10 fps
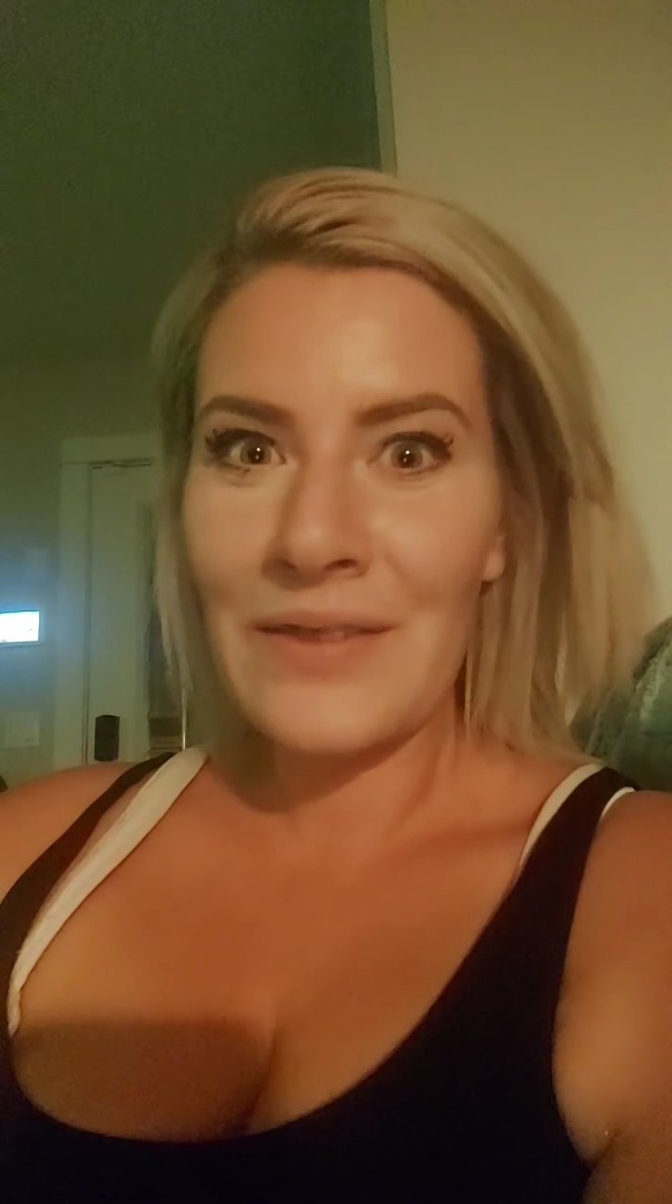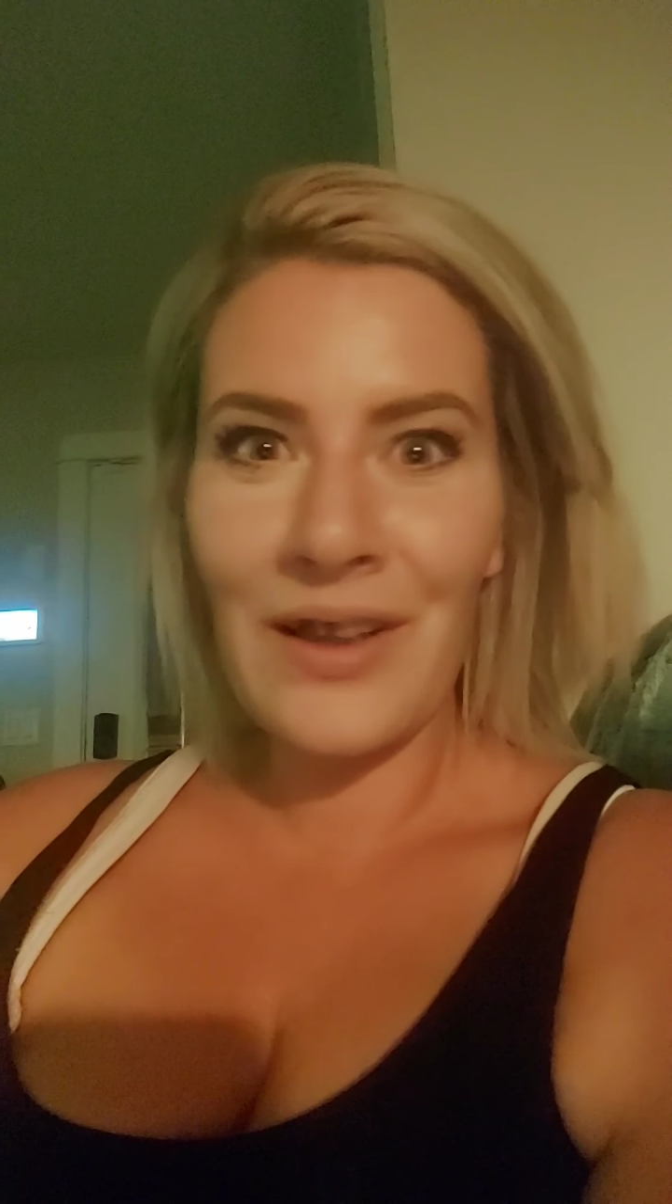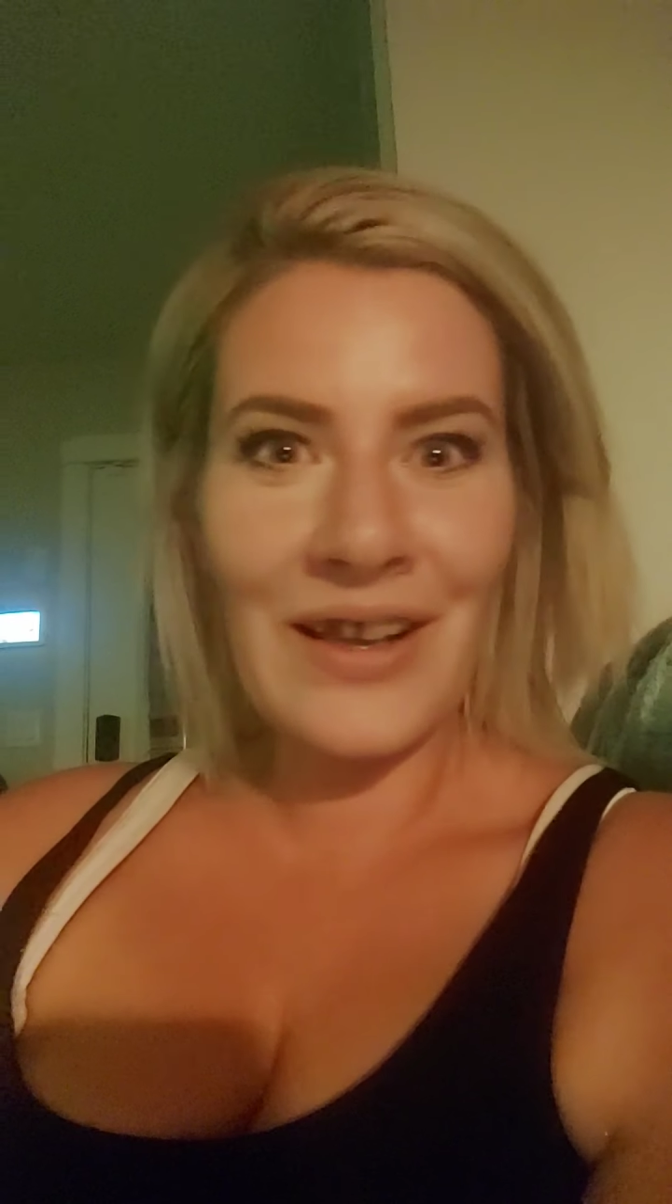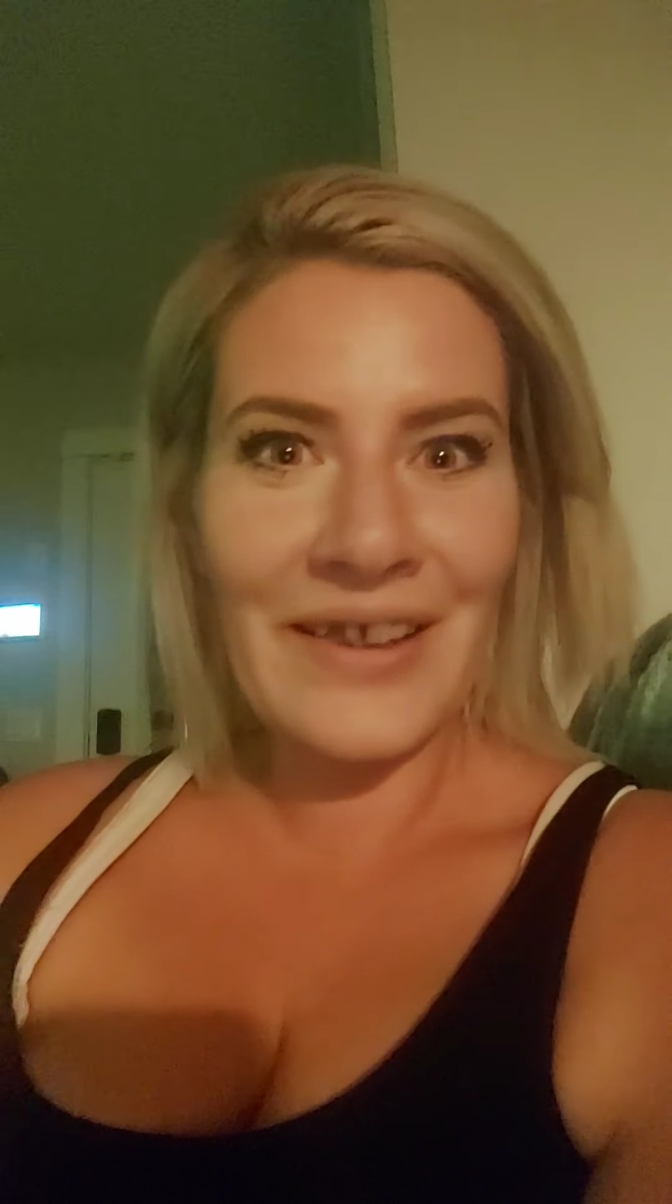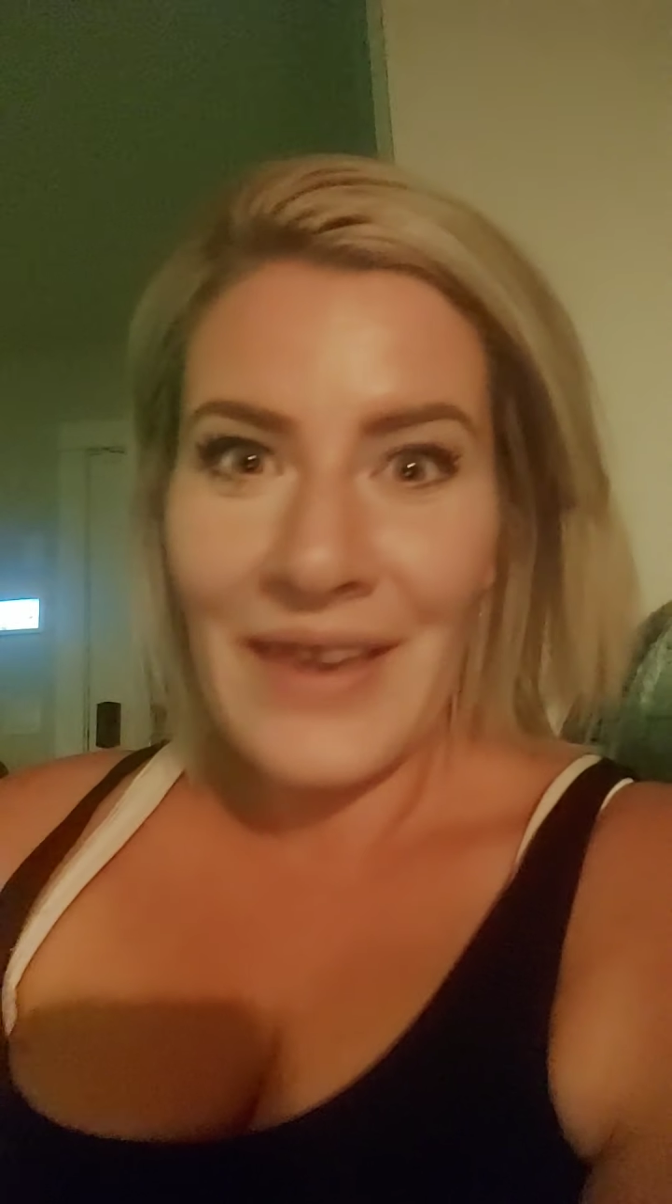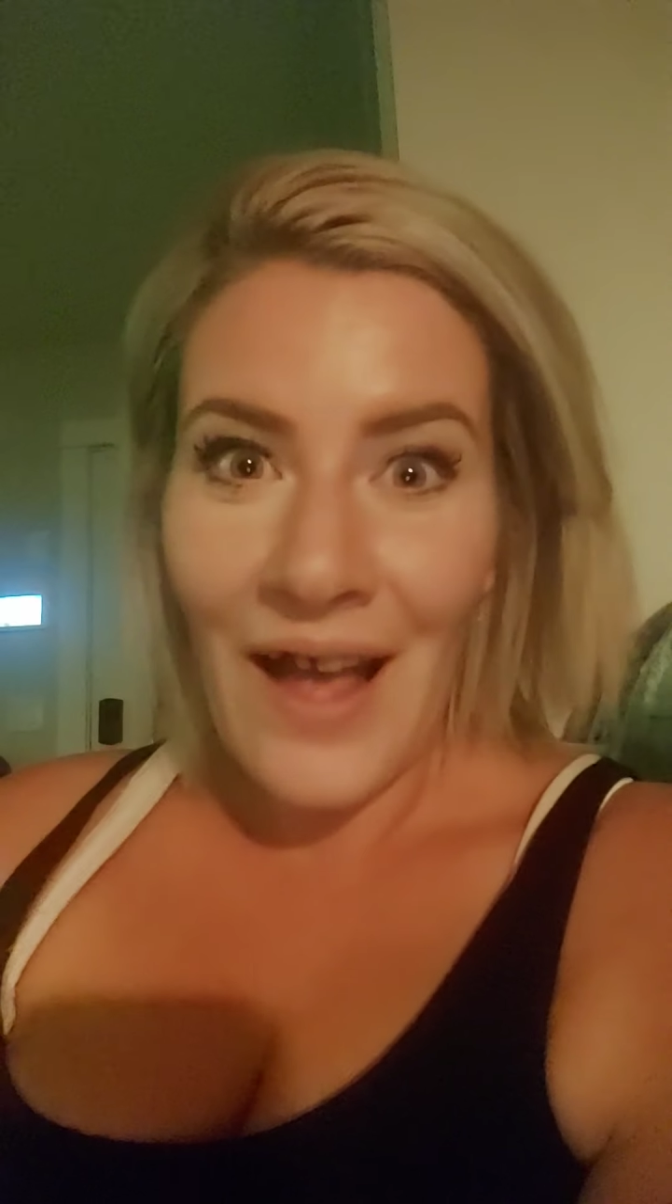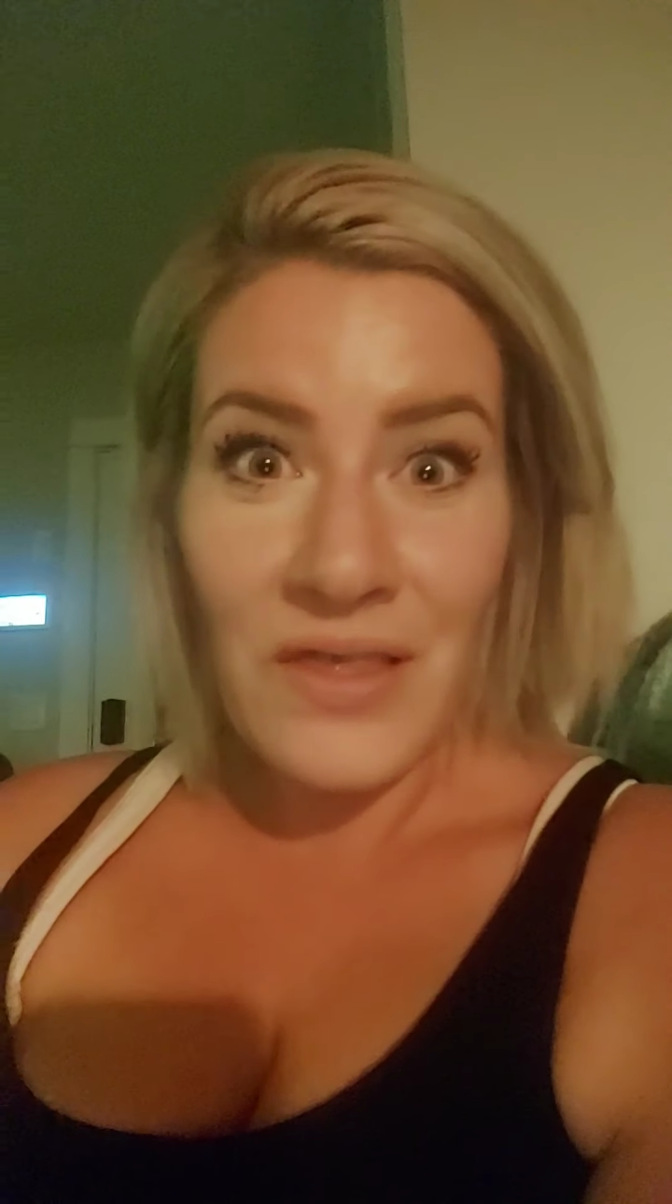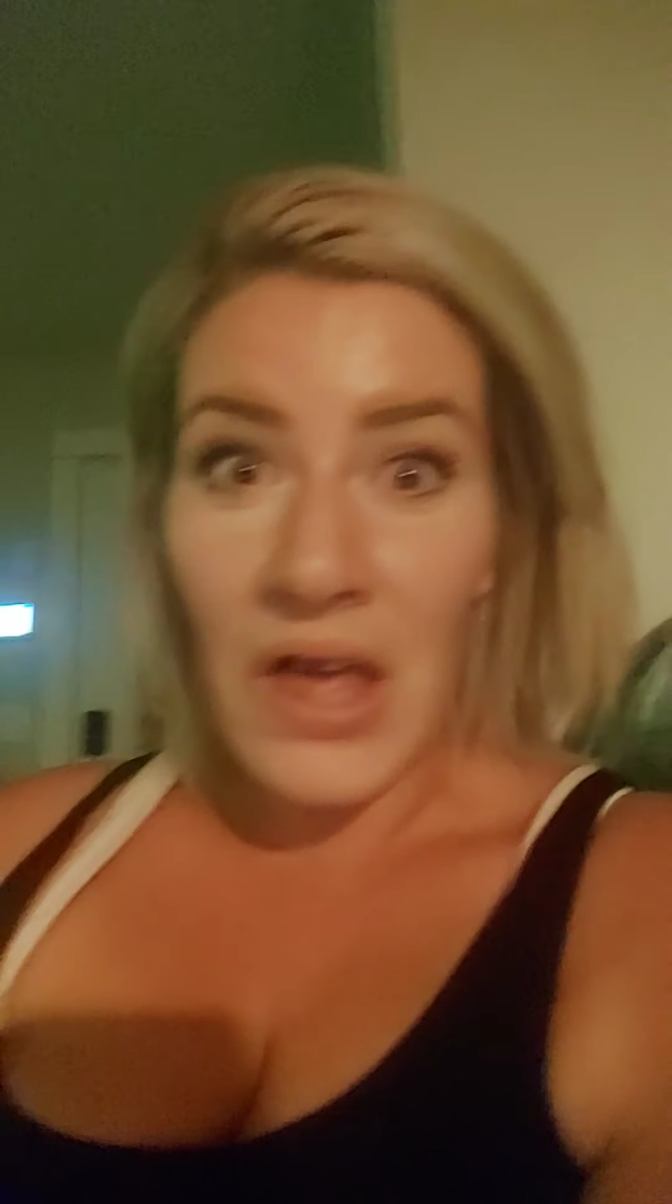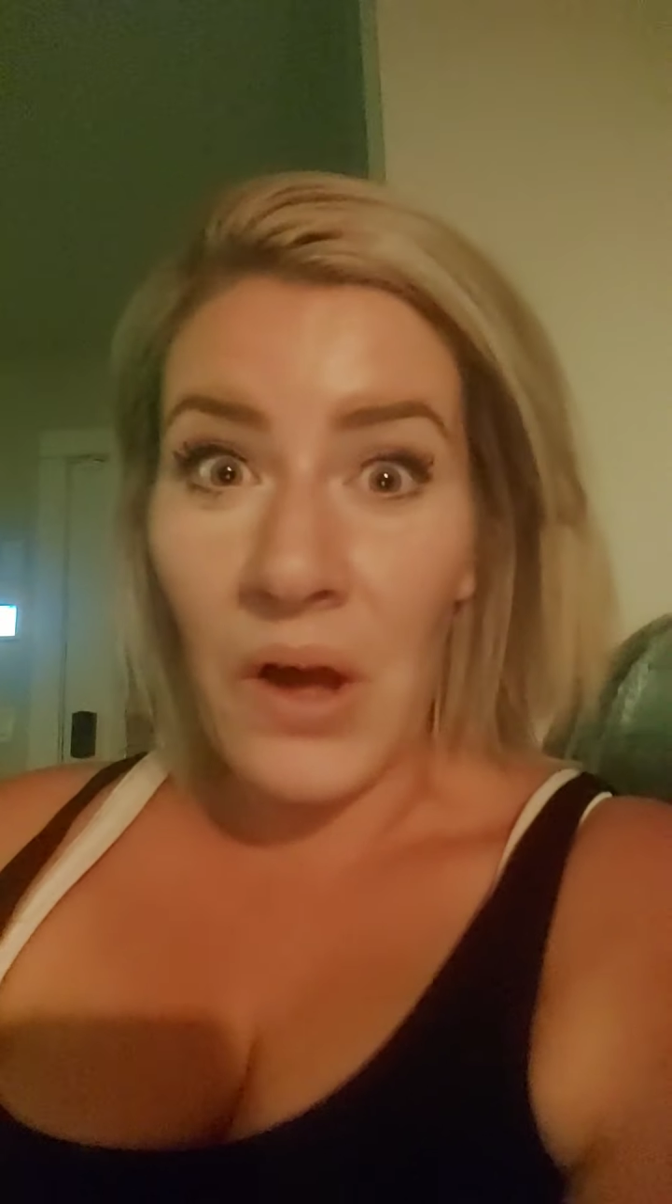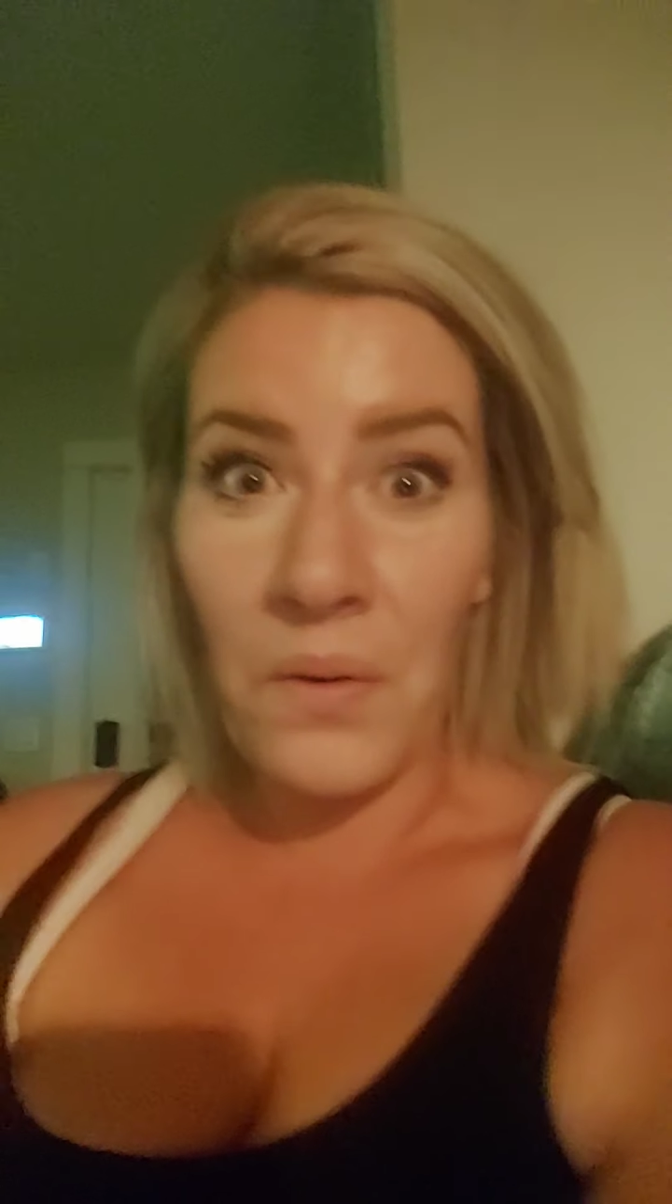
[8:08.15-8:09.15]
look
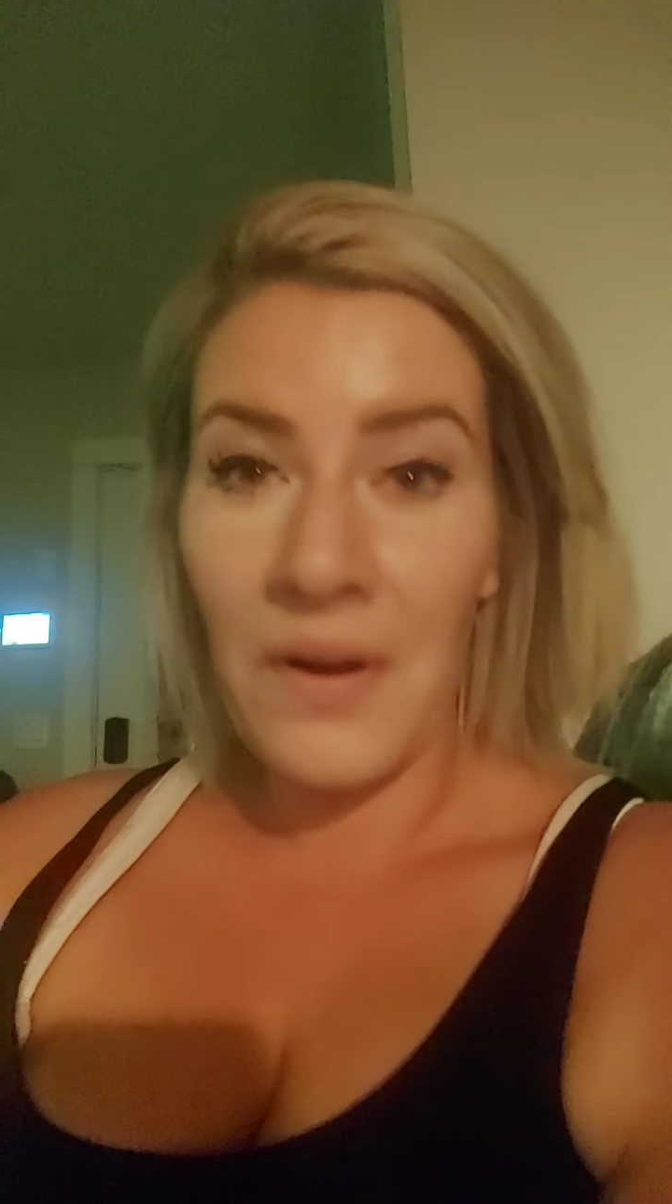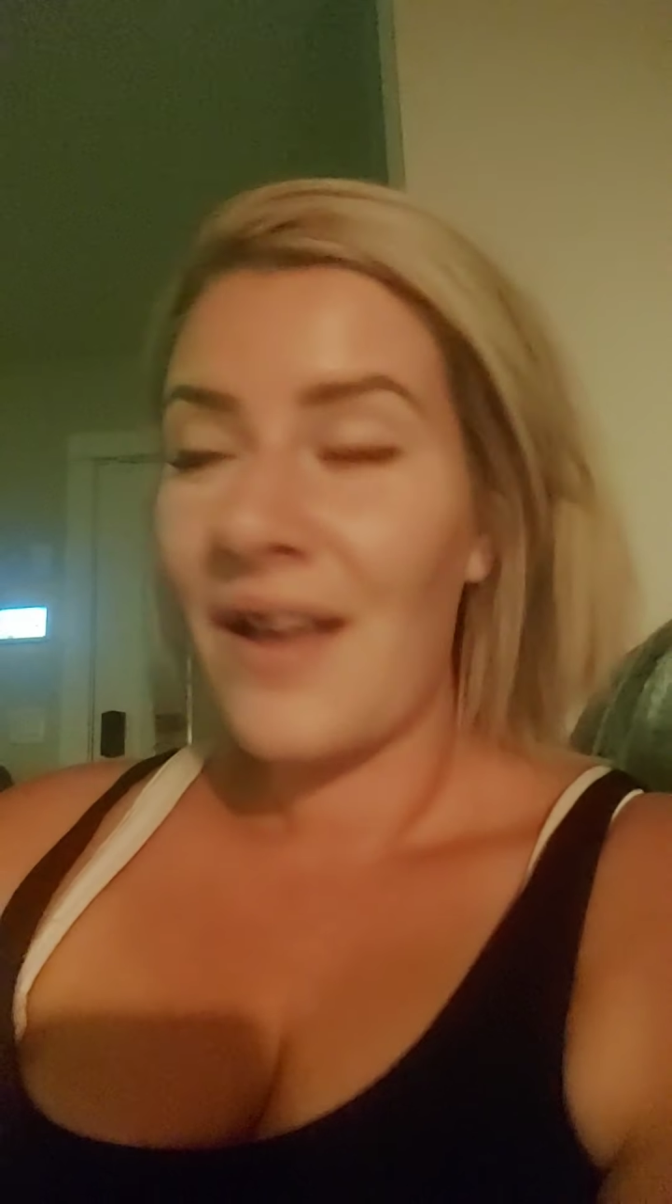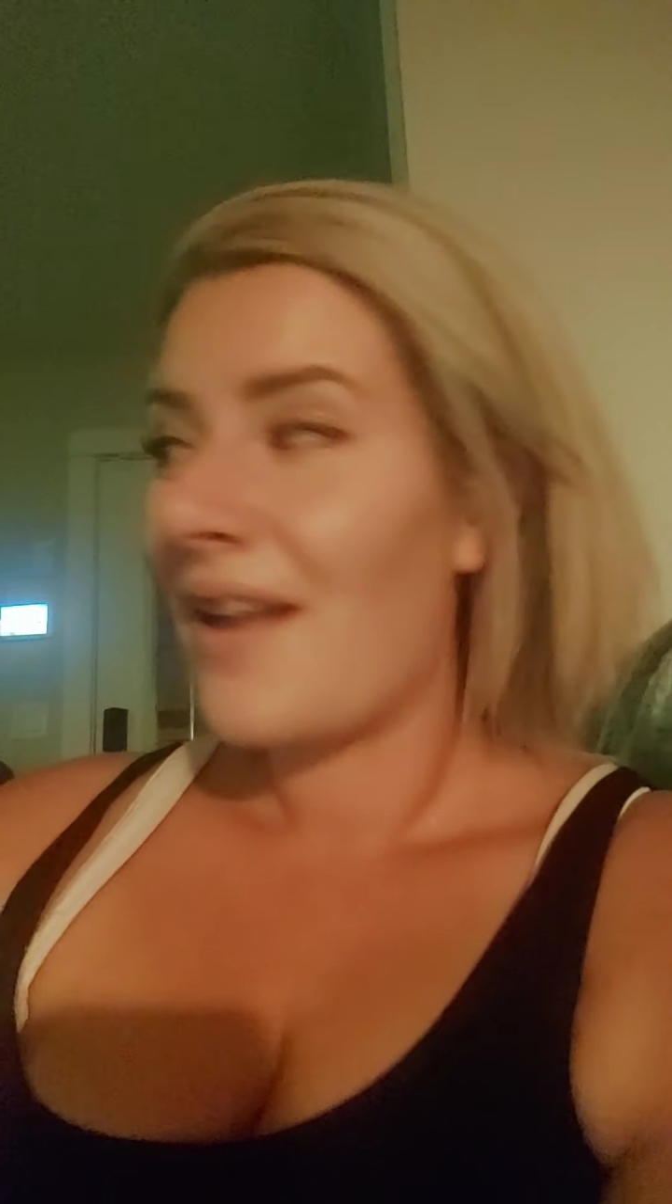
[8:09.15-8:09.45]
yellow.